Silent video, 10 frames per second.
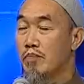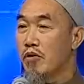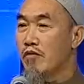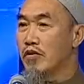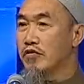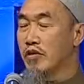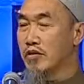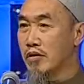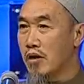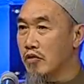The Prophet
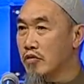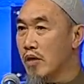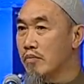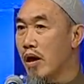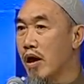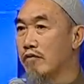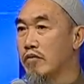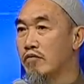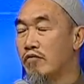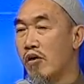
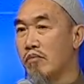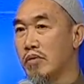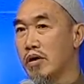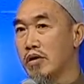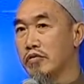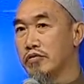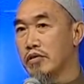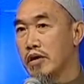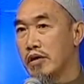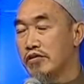have informed
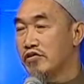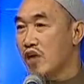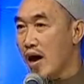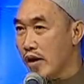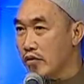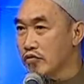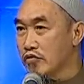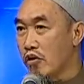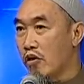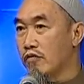us
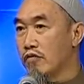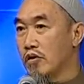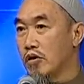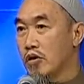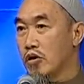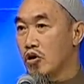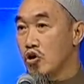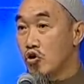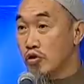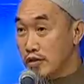signs of
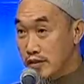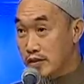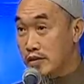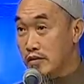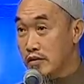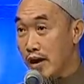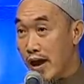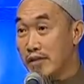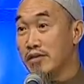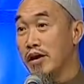good
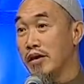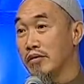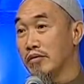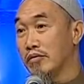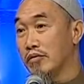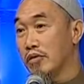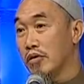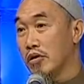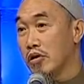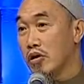ending,
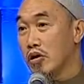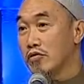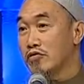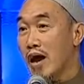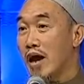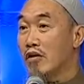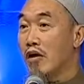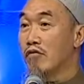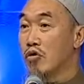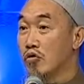
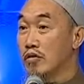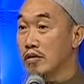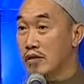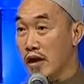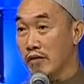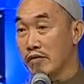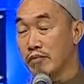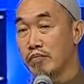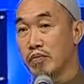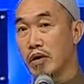sign of good
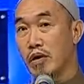death.